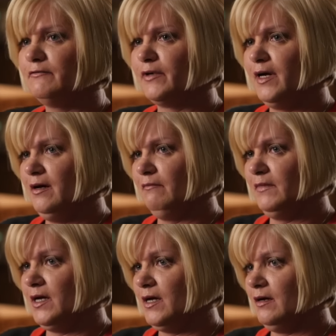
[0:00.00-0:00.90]
for him
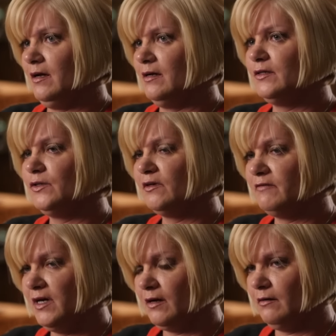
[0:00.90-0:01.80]
to get into a
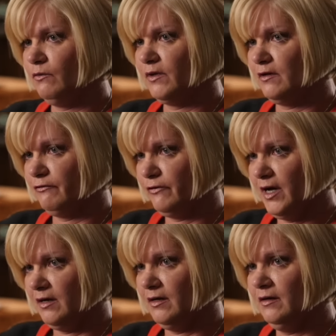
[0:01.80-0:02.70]
vehicle with a
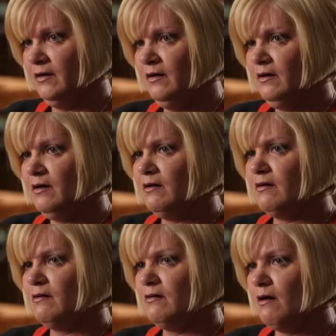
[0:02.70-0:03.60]
friend
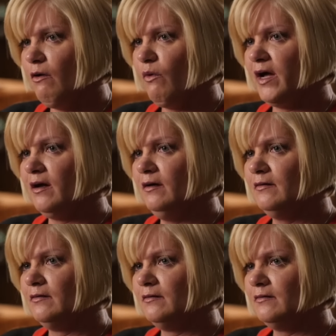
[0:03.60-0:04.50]
knowing
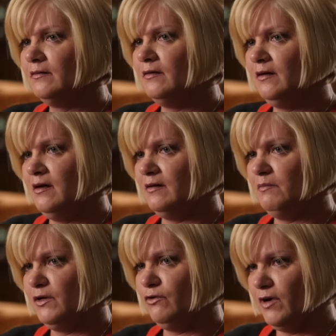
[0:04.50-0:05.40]
that he had
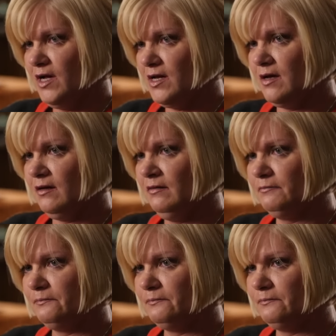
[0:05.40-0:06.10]
been drinking.